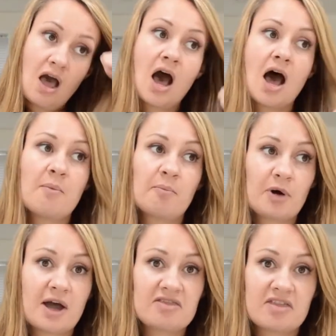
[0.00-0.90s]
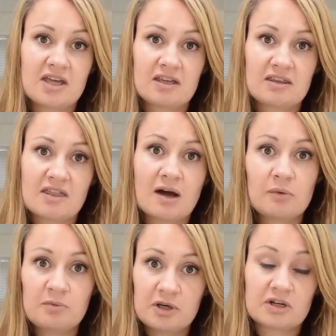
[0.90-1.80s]
Um, but I think that
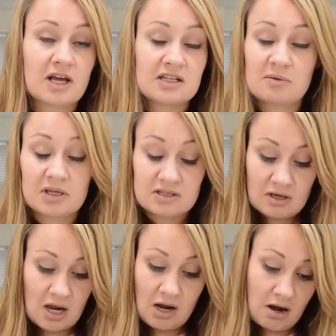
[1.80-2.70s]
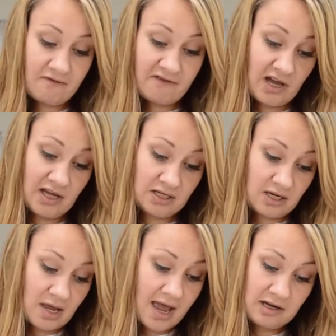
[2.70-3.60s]
would be a good idea because I can't find
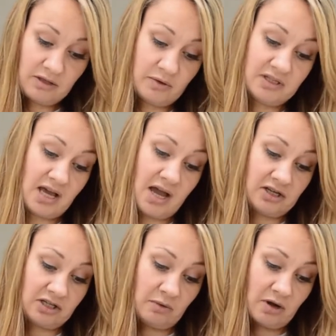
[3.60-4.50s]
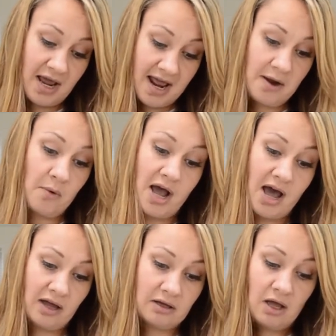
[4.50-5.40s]
any of the ones that I actually want anywhere